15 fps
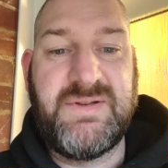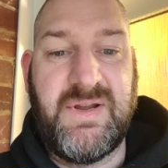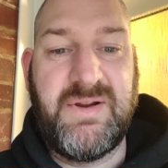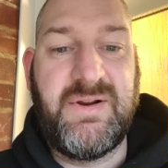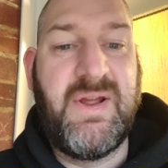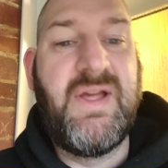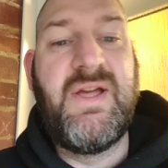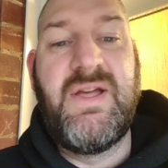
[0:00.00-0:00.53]

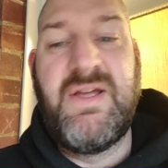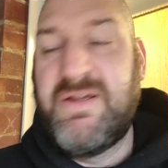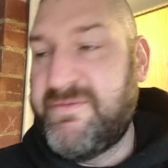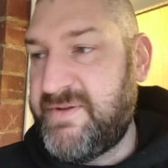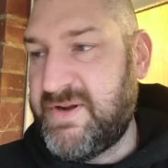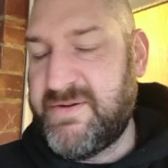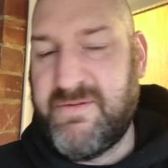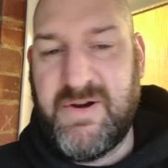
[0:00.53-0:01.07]
So
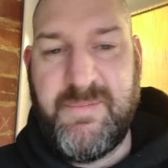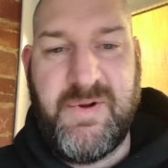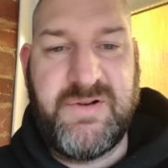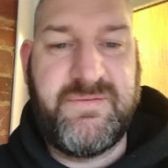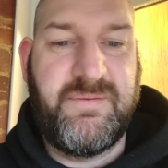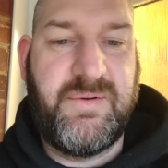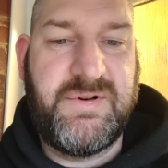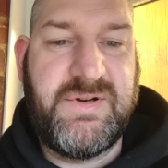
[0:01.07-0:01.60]
thank you very
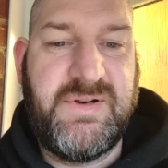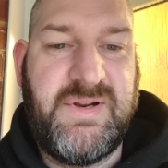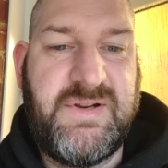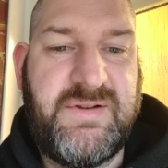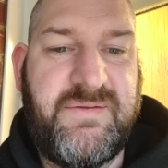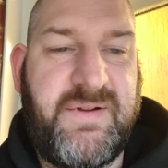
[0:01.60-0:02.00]
much for watching this.